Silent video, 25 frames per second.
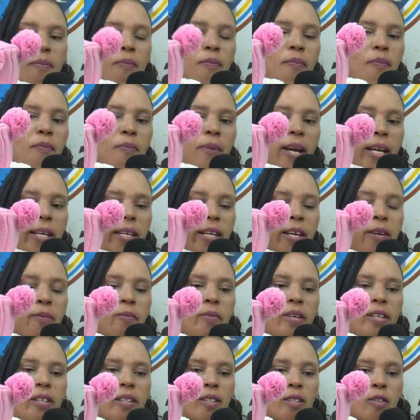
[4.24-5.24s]
My
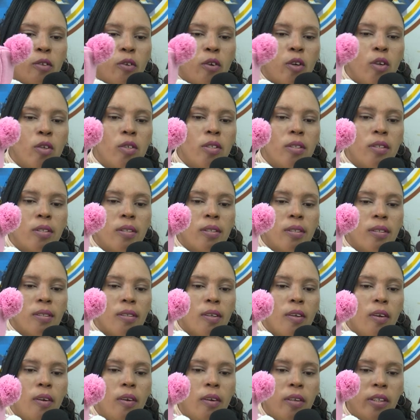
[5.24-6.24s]
name is Rose,
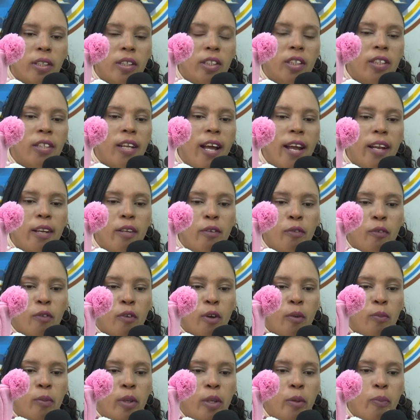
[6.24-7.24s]
originally
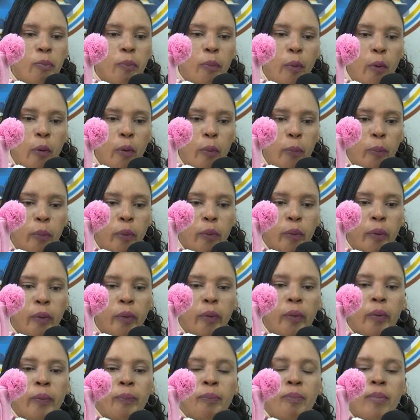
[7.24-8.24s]
from Limpopo.
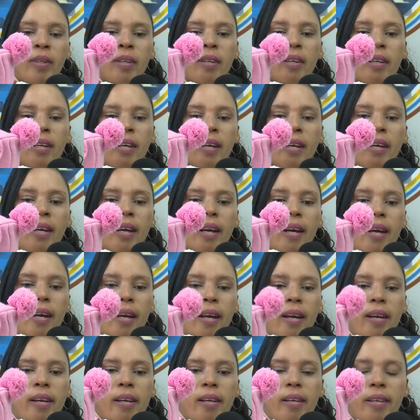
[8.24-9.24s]

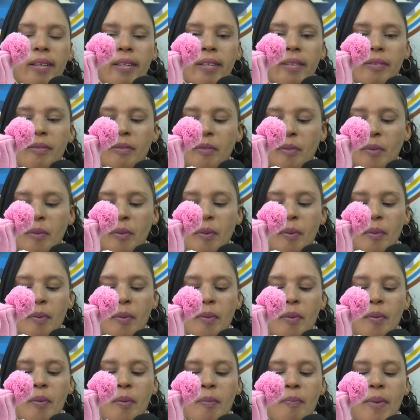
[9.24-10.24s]
And uh,
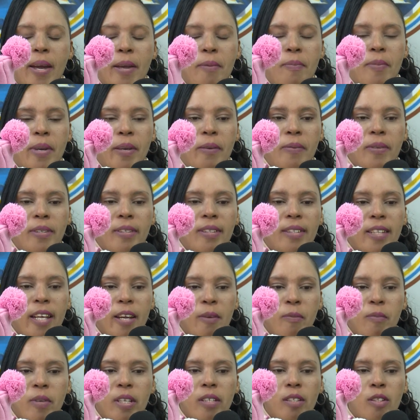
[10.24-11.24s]
my baby's
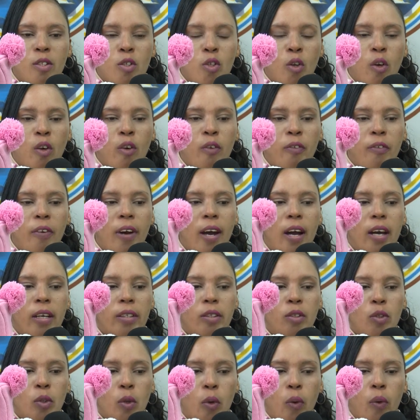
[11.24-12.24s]
name is
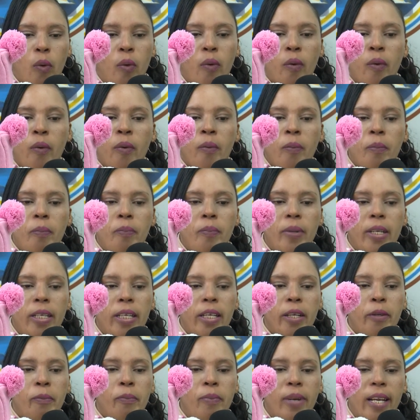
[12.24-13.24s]
Torofato,
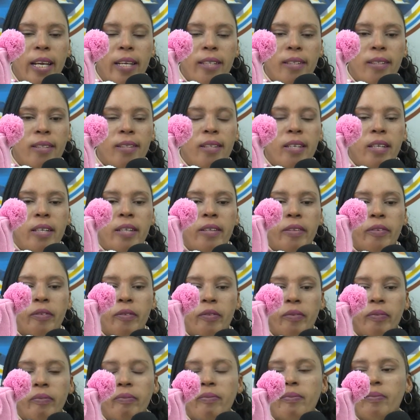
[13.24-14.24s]
meaning blessing.
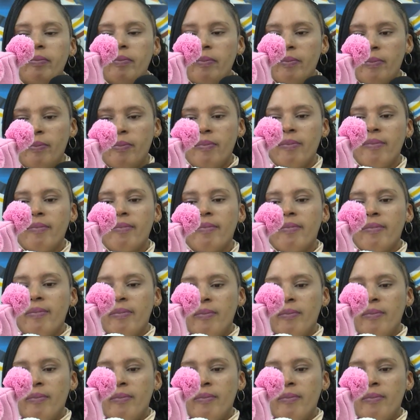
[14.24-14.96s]
Can